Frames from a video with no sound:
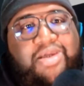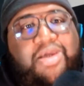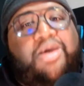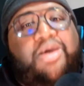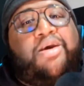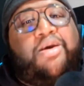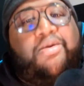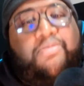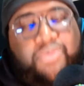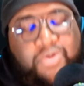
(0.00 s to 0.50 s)

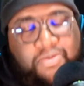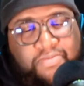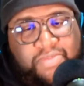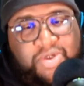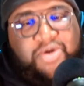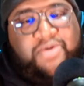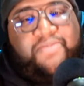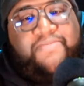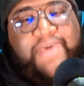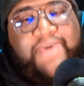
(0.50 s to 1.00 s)
Premier
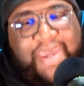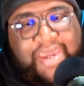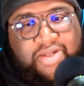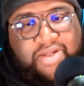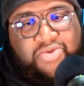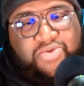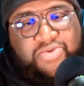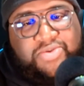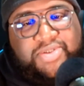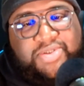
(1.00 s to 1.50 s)

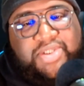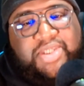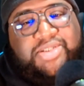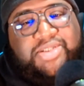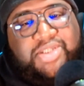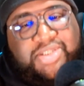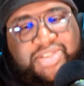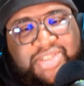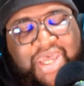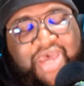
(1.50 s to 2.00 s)
Battles is a
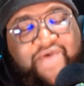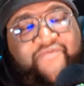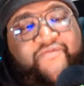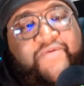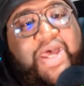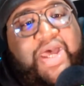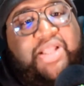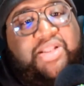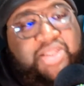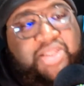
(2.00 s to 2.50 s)
top 5
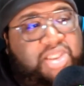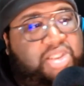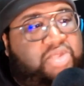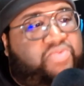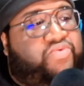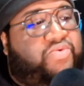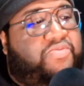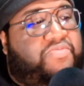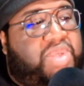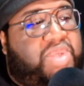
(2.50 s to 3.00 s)
league for
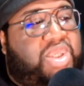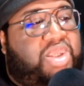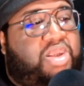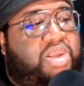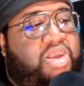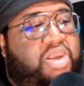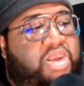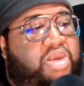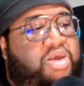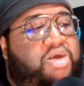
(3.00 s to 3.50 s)
me
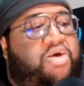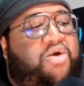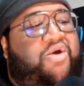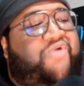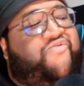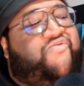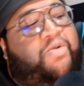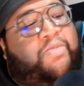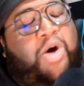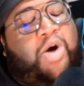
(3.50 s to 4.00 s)

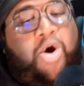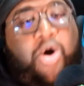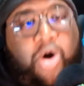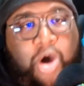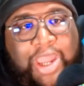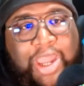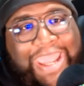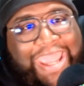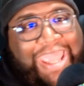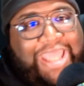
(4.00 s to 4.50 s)
from all
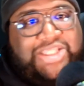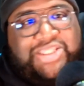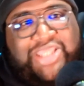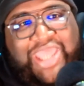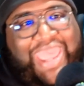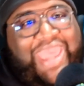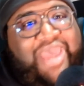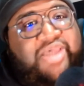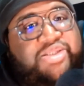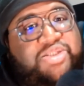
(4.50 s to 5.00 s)

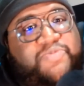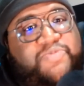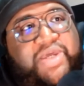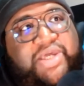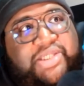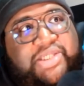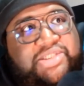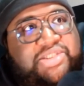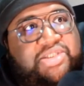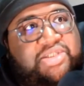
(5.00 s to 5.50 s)

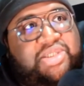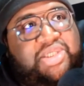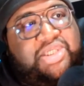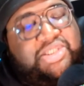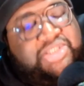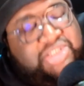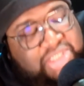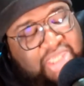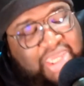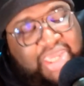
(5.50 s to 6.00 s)
aspects. It's
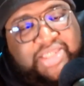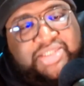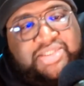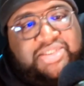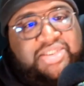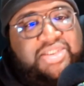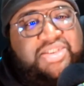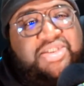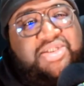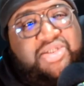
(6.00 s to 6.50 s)

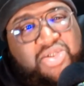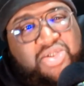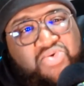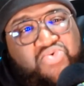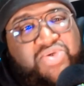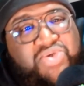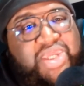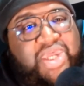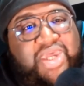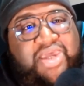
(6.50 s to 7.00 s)
in the
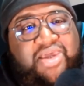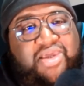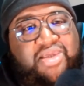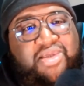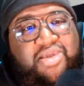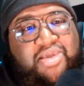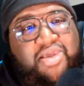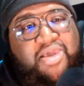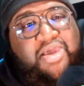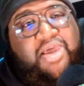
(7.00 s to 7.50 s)
UK.
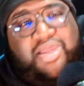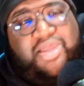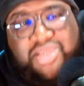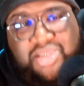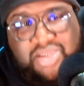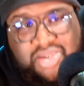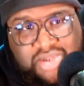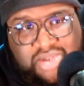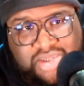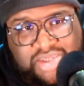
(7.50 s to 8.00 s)

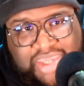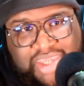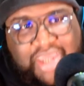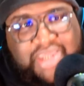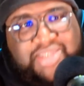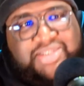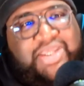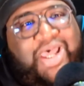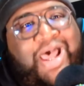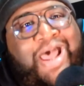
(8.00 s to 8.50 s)
Yes,
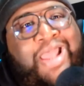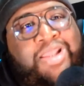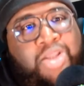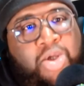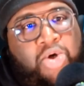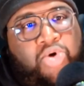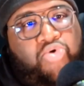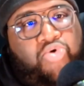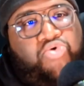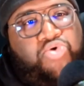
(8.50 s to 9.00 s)
I
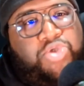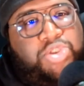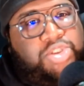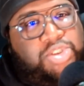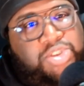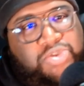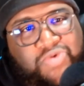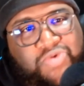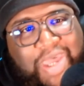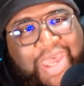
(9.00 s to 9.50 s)
know you
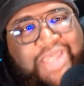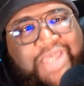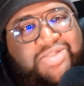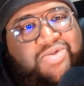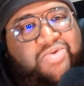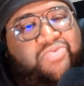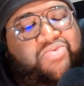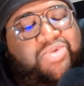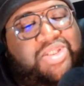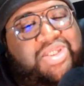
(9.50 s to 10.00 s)
guys don't
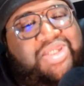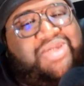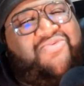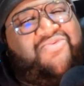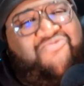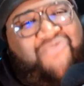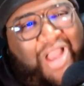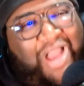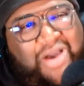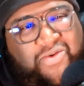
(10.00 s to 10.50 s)
really
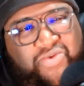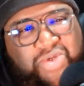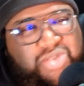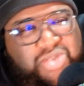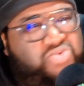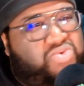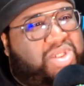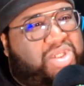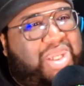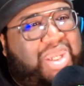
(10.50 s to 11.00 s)
rock with
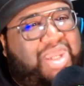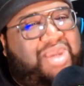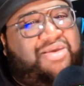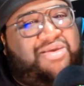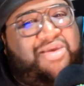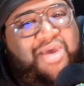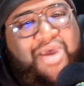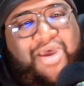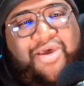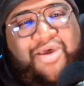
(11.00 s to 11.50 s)
UK
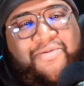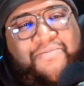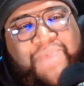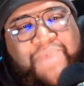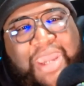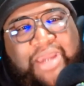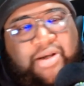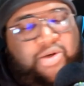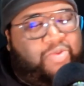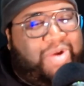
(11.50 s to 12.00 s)
battle
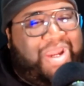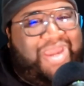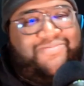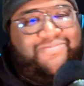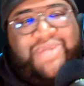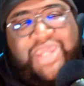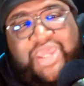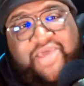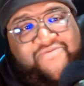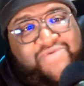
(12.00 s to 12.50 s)
rap
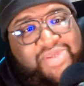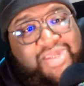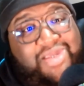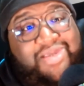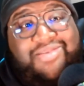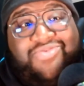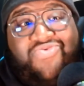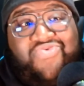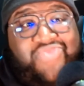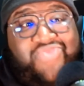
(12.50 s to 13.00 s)
heavy.
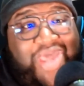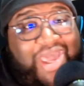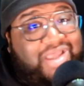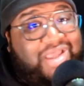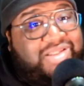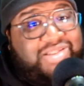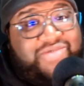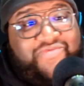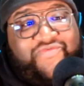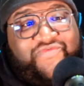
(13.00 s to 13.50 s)
That's
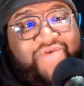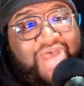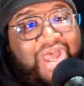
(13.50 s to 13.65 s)
fine.